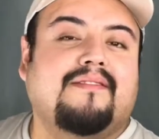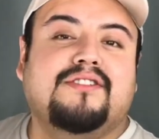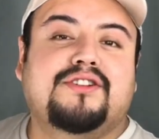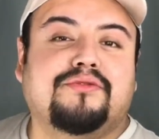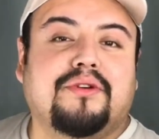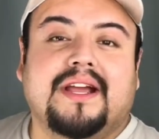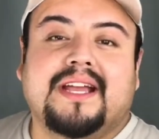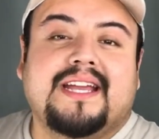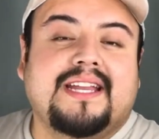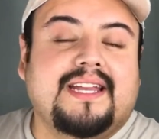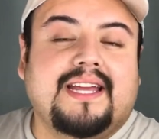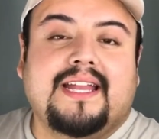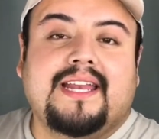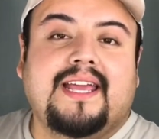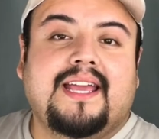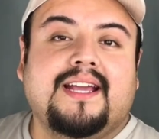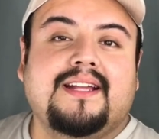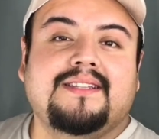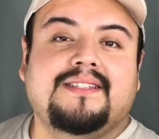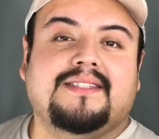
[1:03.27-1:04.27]
of drunken
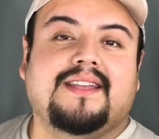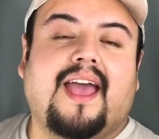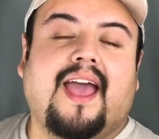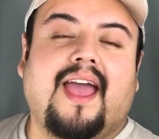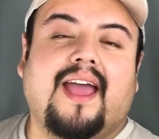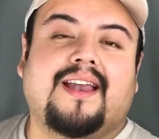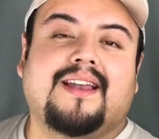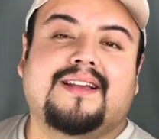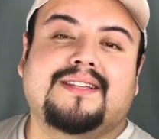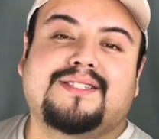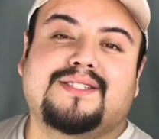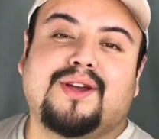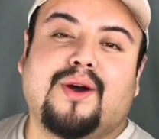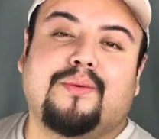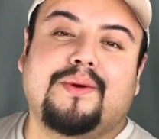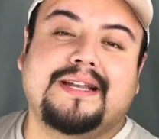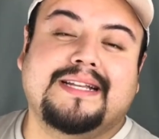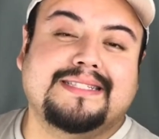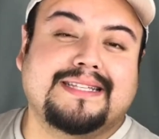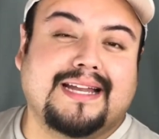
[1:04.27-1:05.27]
idiots. And so
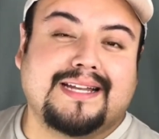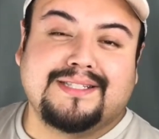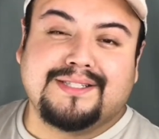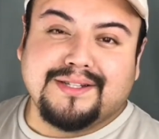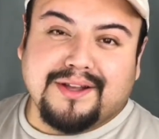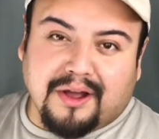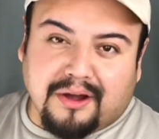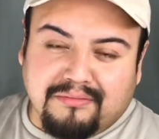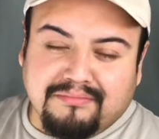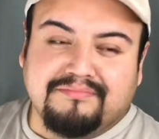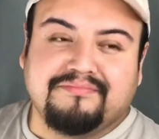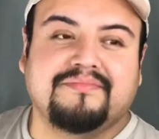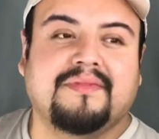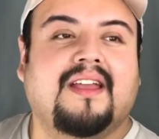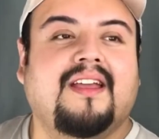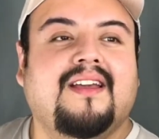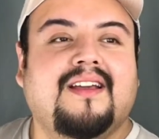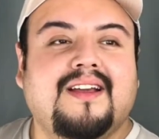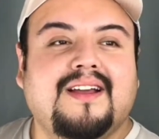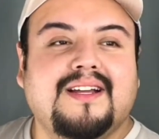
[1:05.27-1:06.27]
we decided to go
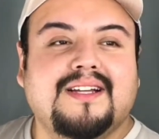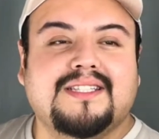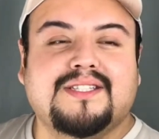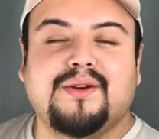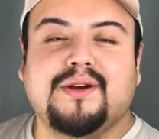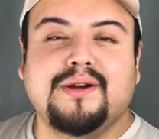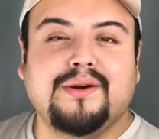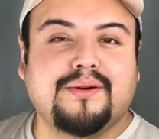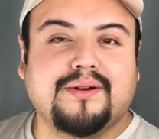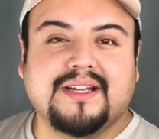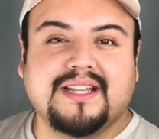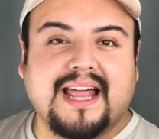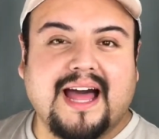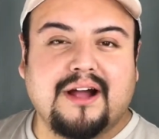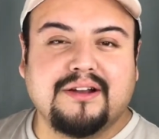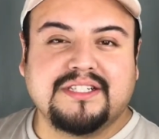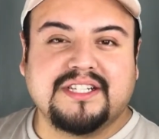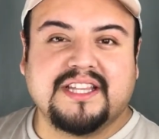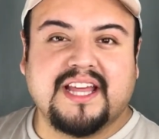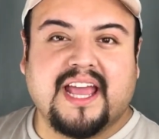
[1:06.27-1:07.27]
to a hookah
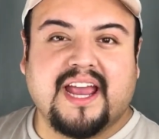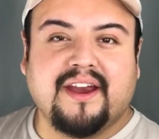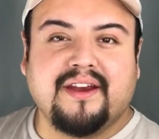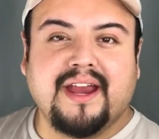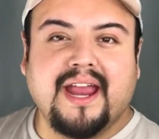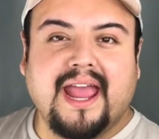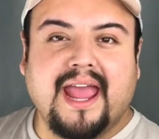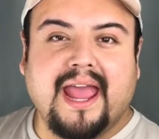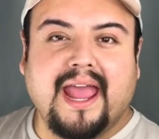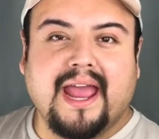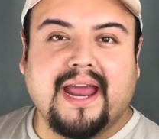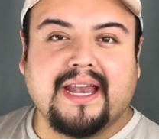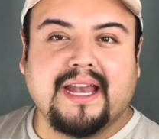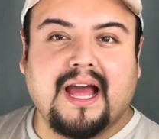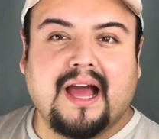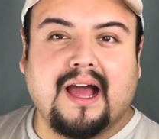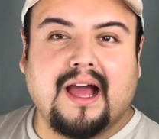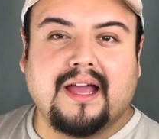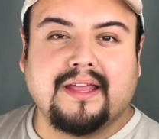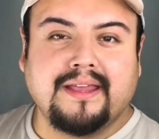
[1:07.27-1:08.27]
lounge there. And
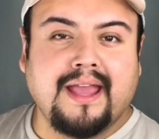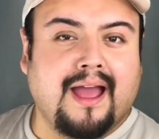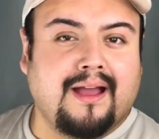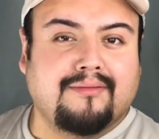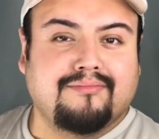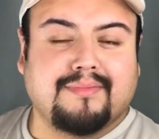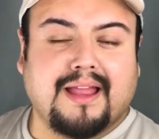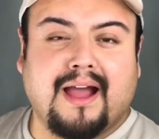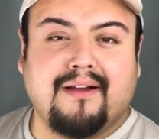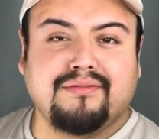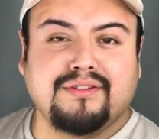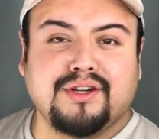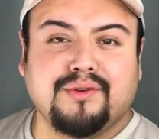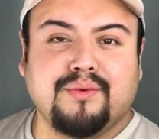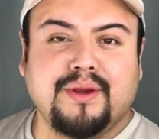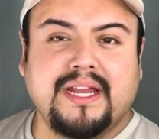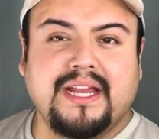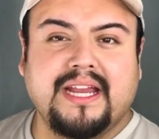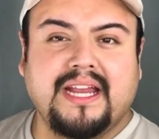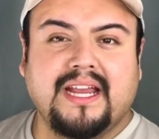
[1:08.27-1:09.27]
yeah, after
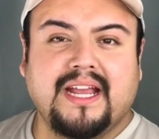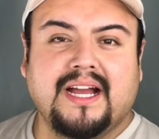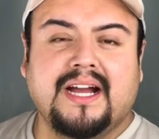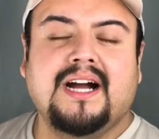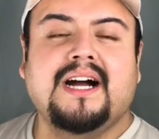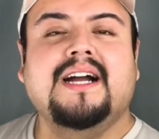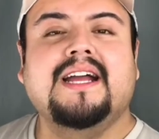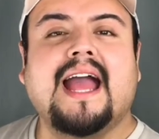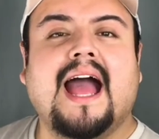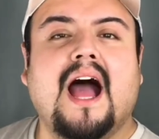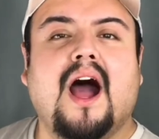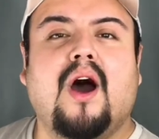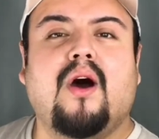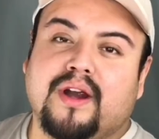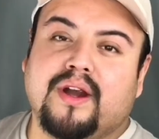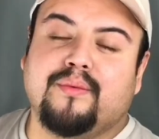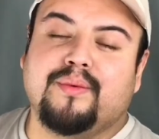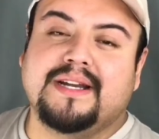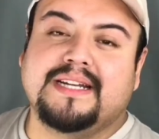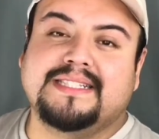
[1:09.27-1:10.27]
we hung
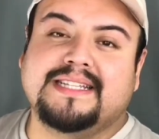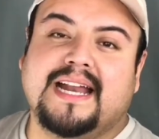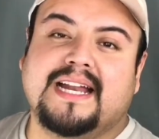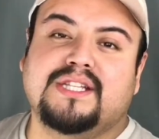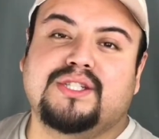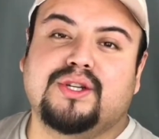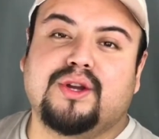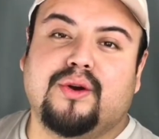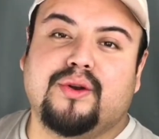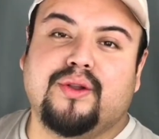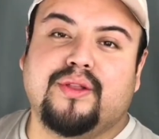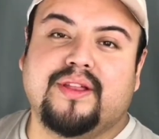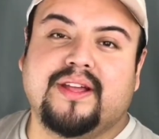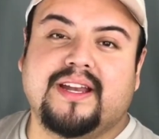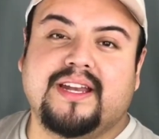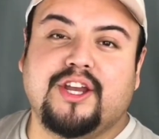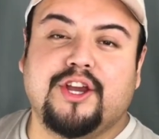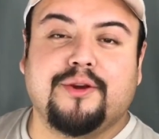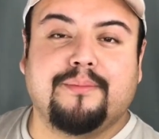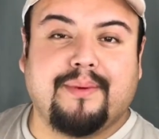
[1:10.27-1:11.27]
out, we decided to go to
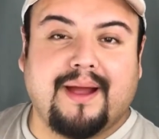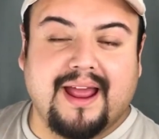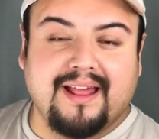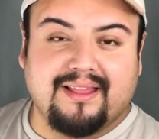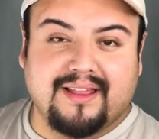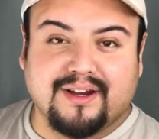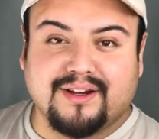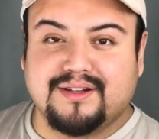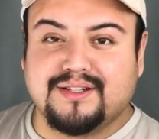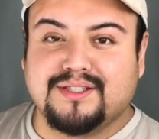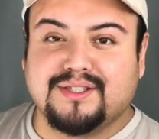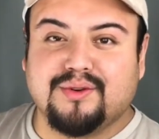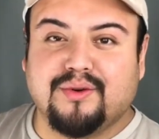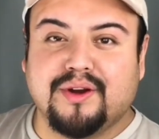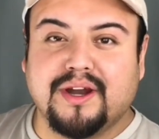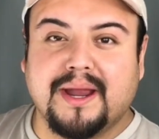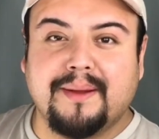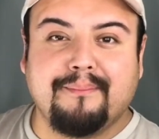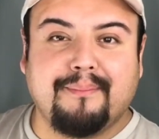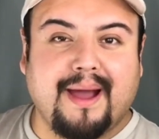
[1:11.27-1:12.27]
the nearby liquor
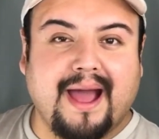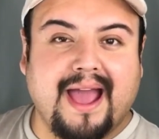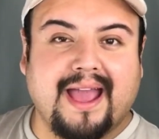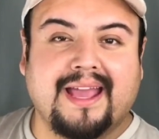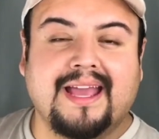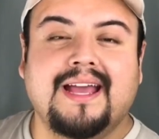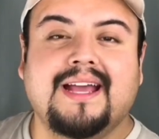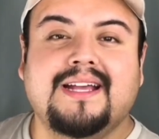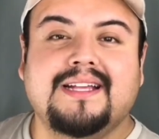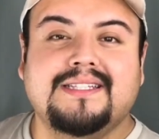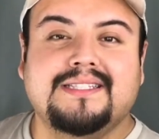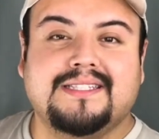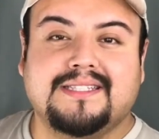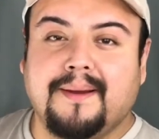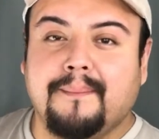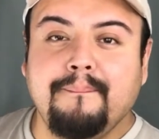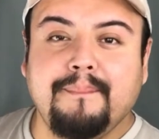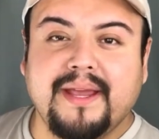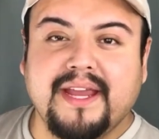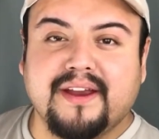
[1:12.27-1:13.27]
store and buy
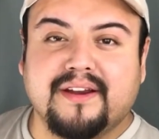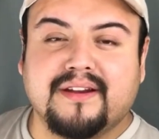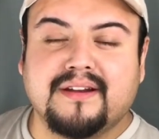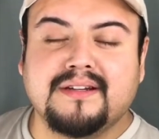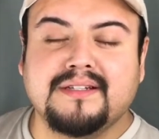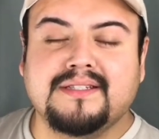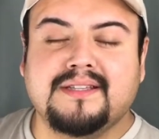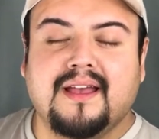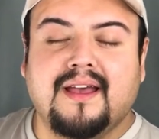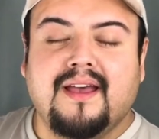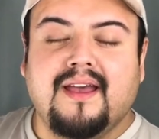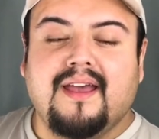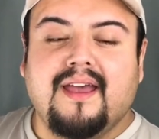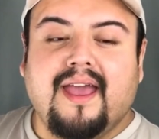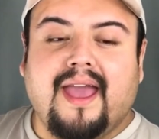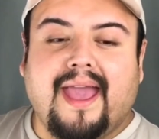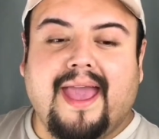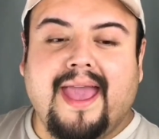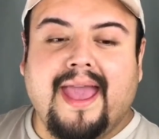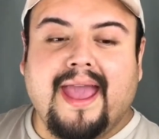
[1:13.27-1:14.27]
some beers.
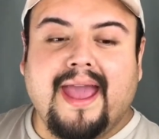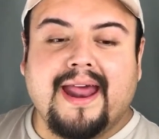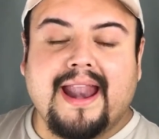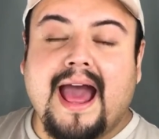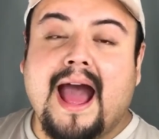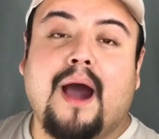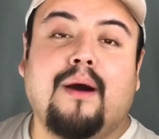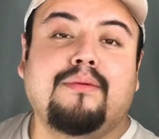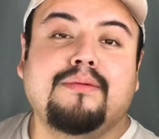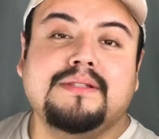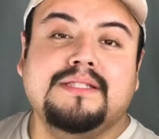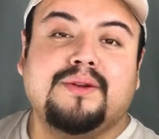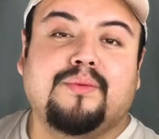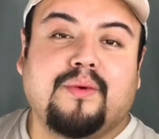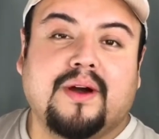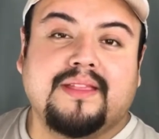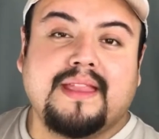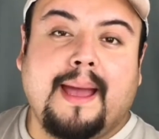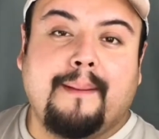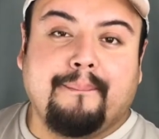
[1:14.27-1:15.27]
And I was the
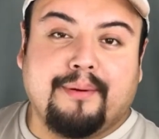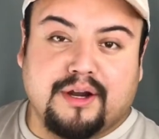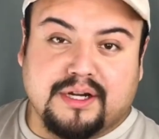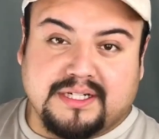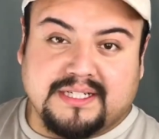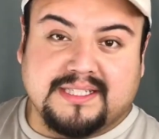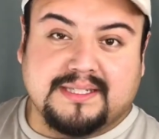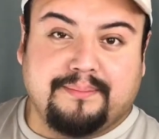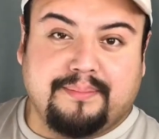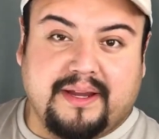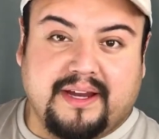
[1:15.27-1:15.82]
one that purchased the